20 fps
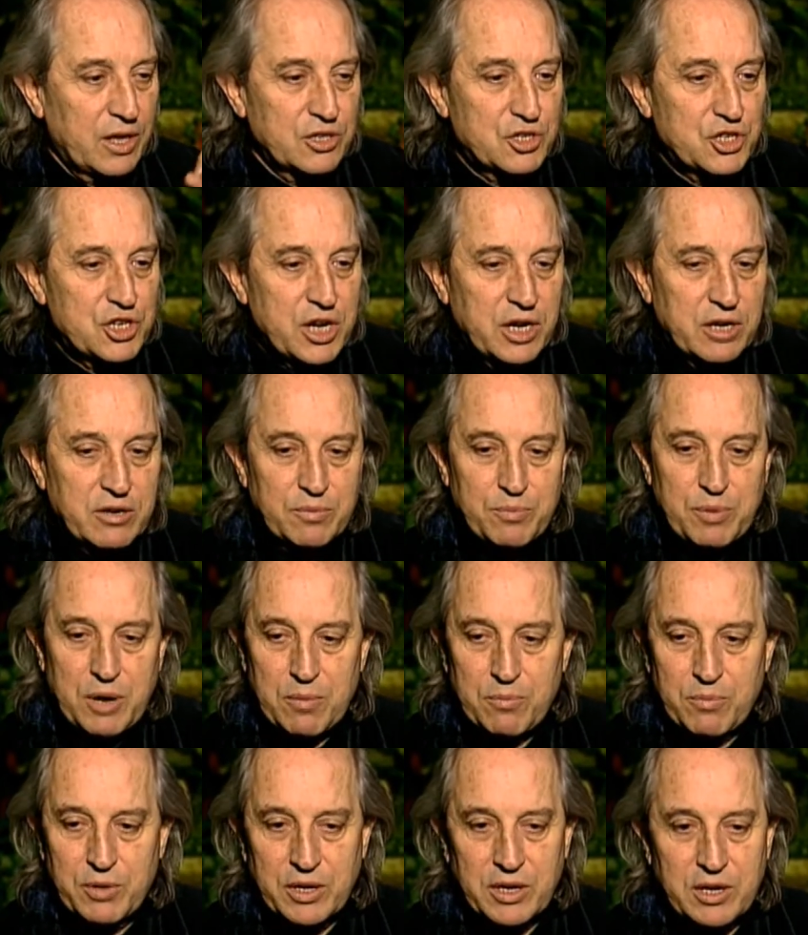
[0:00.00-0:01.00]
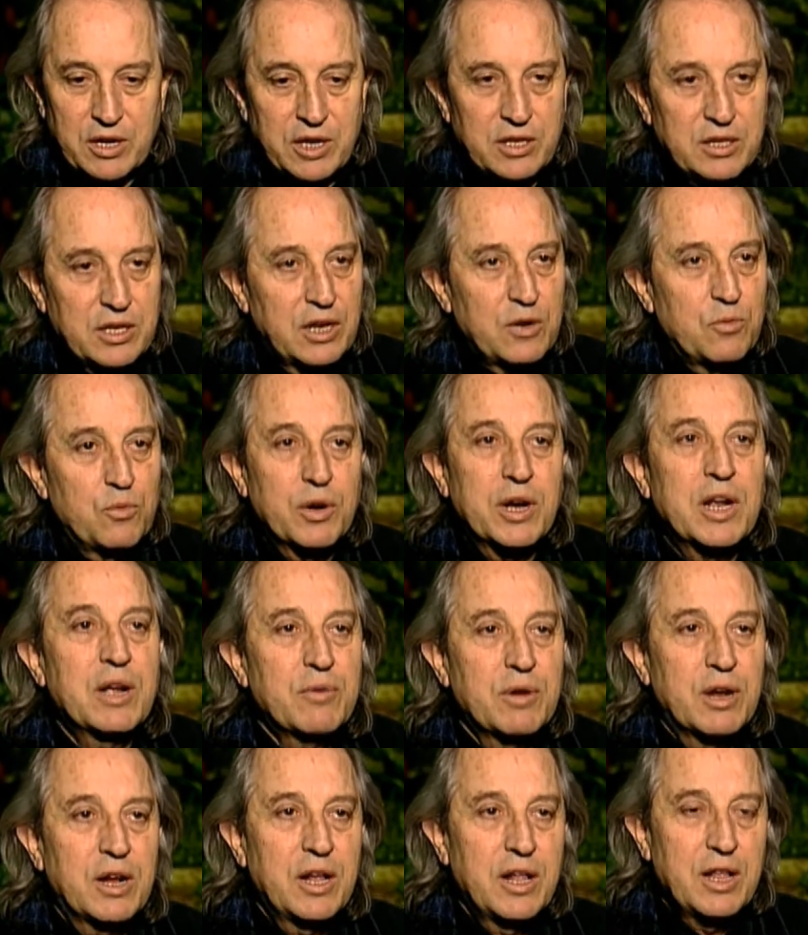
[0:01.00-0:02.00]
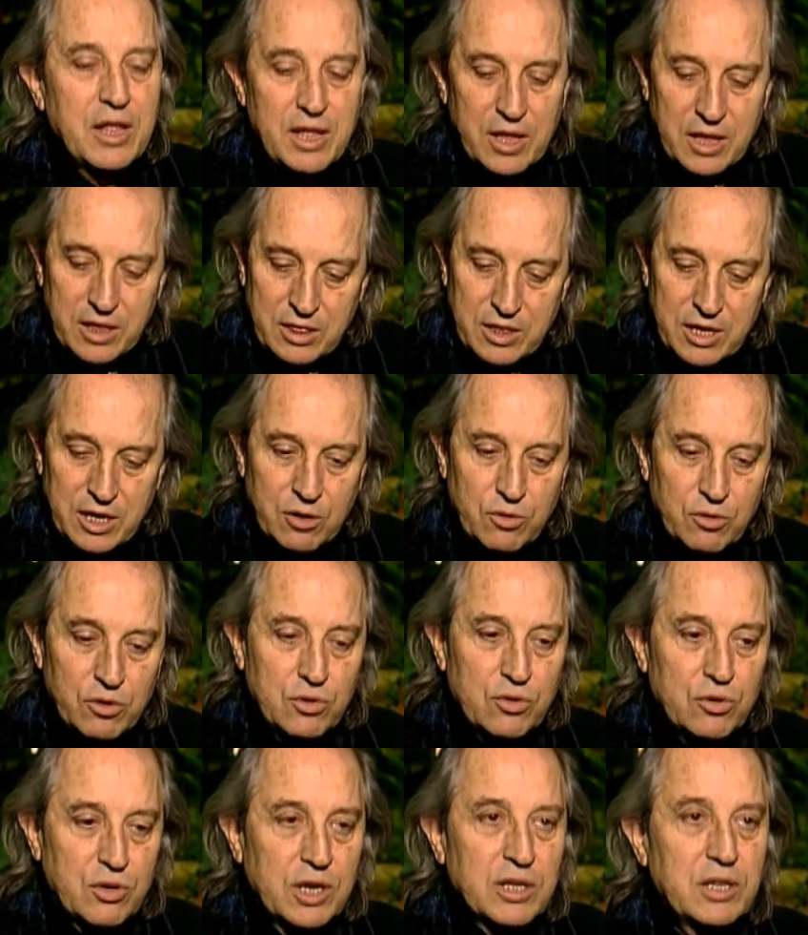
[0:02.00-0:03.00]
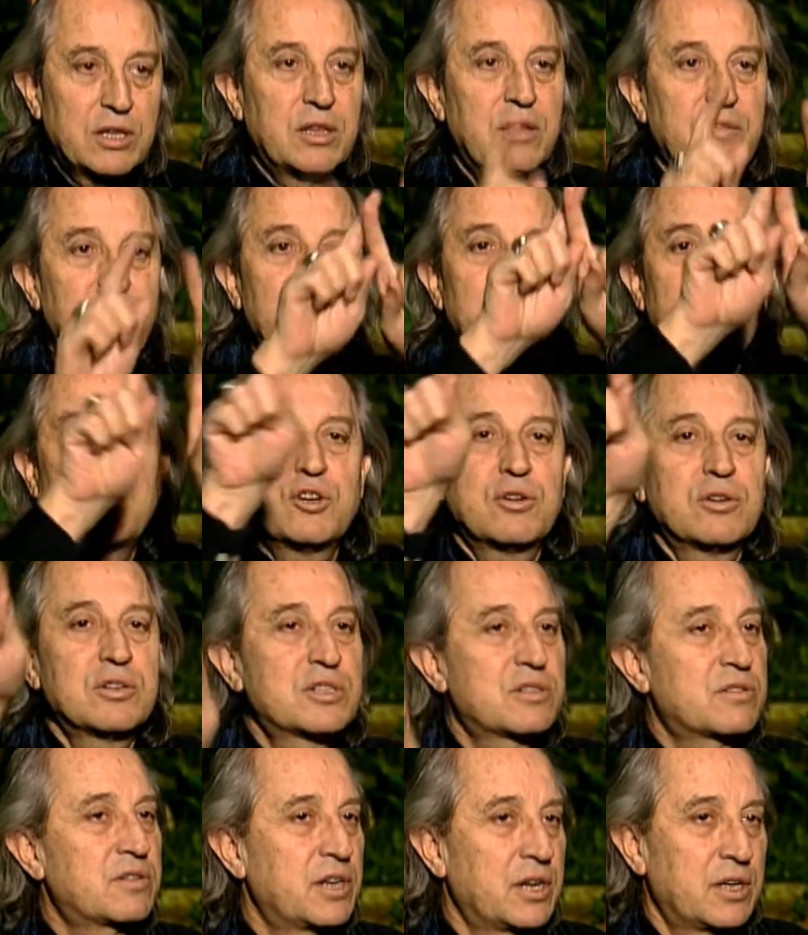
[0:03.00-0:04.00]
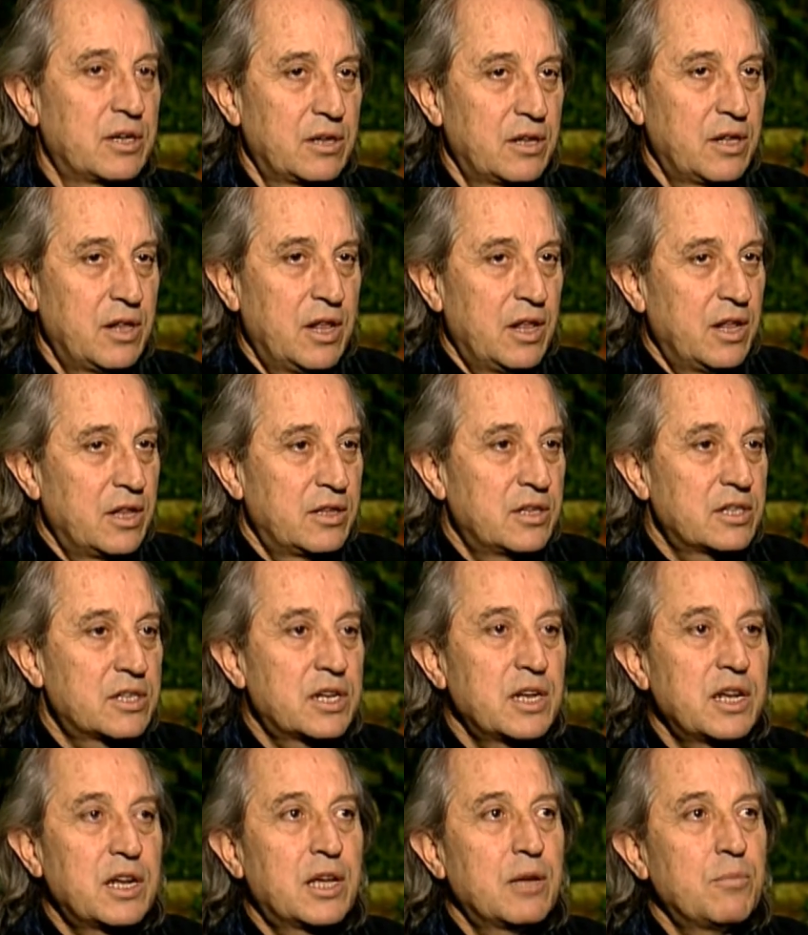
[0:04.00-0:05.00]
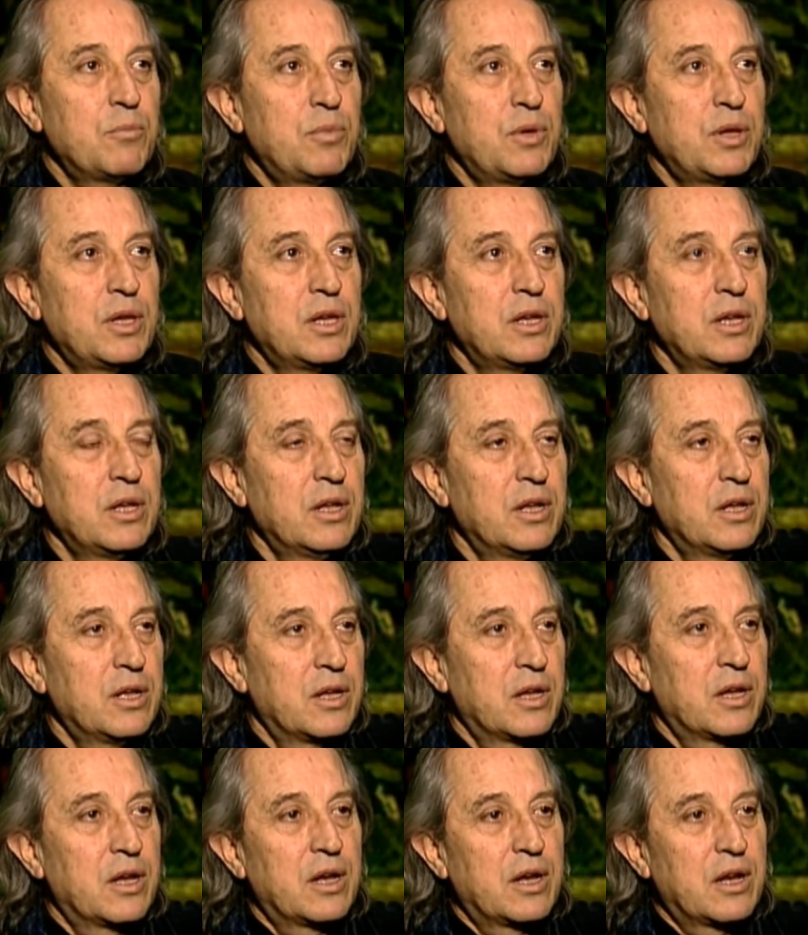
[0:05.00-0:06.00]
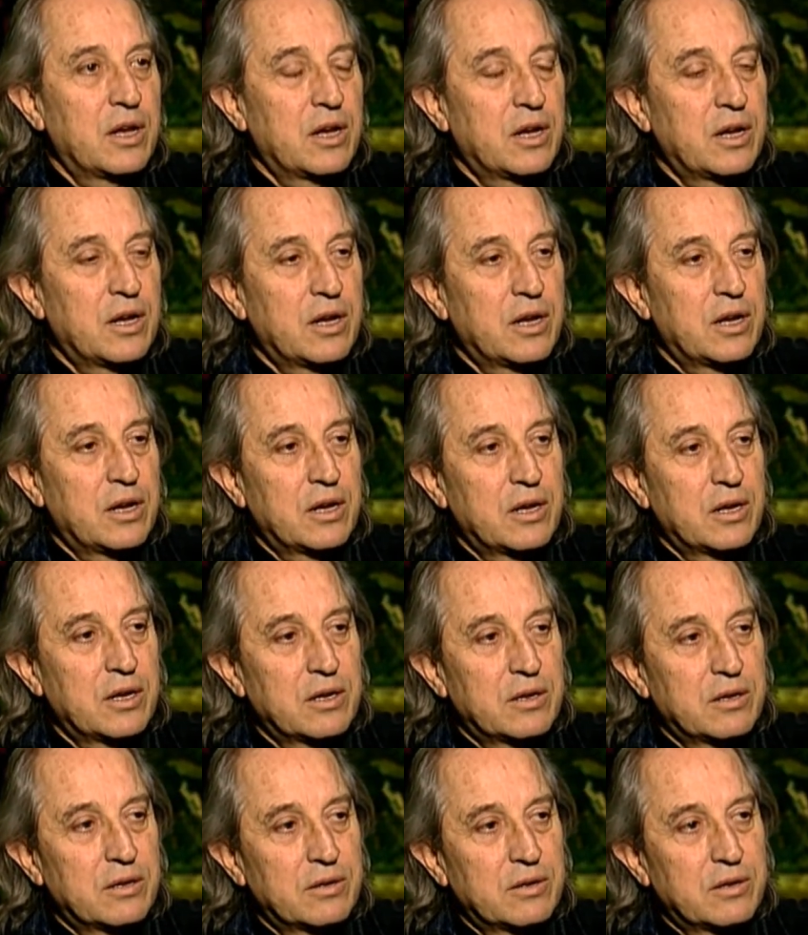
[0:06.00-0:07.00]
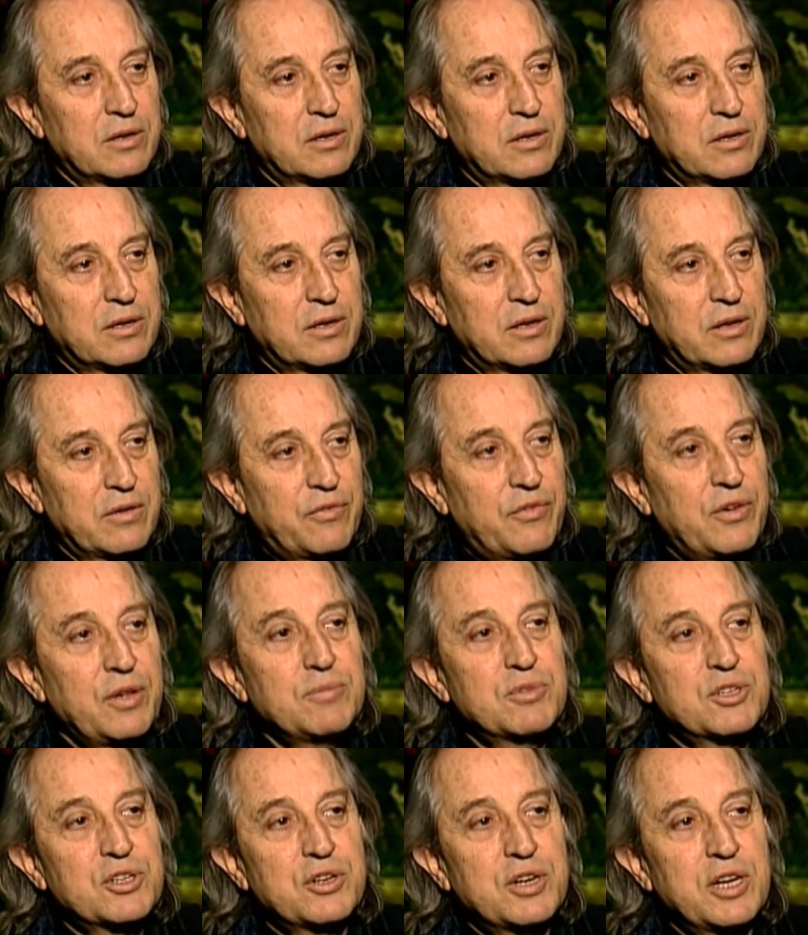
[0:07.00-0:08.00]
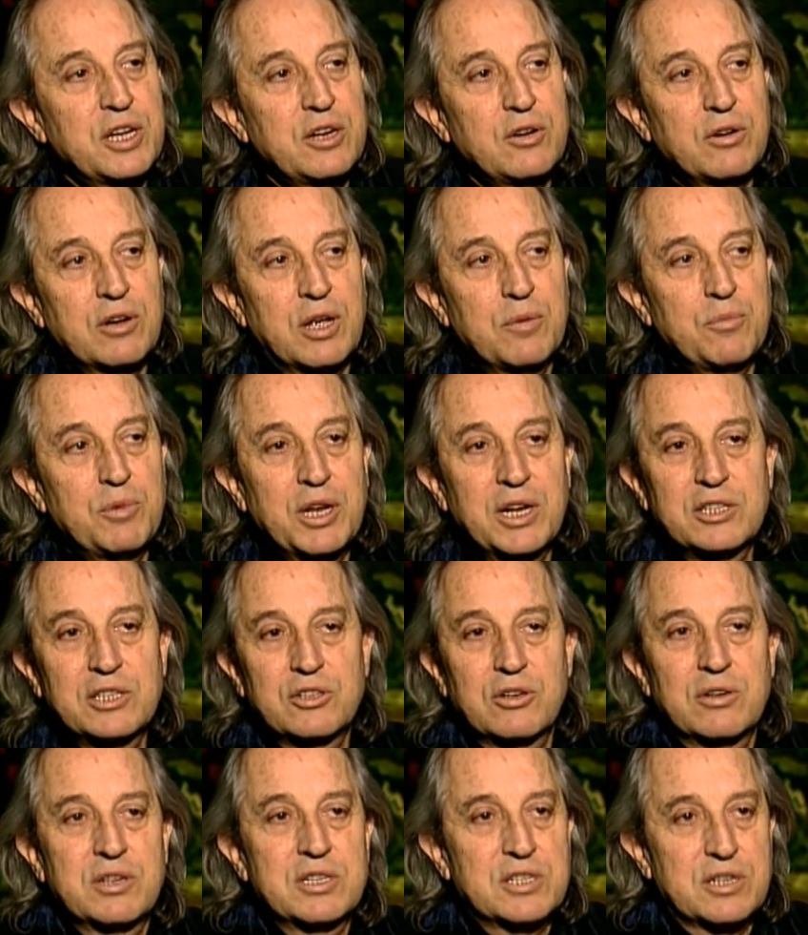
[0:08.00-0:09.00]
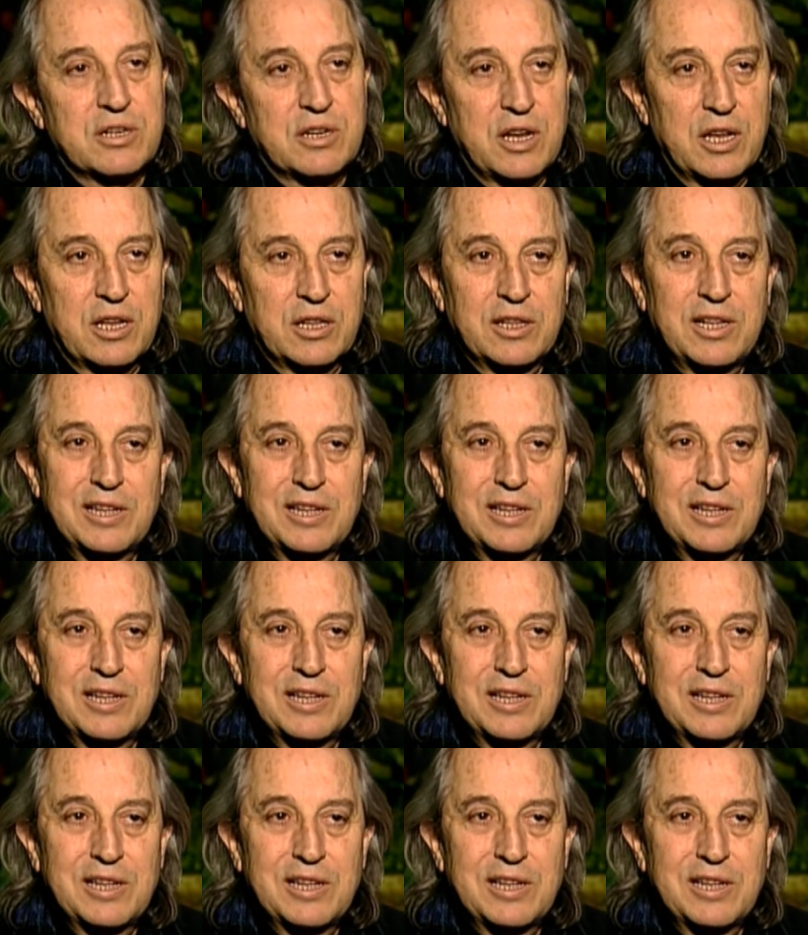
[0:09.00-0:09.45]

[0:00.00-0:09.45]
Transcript: Czech Republic, Italy, whatever. They're going together, they finish on the screen. The screen can be a film screen or can be electronic screen.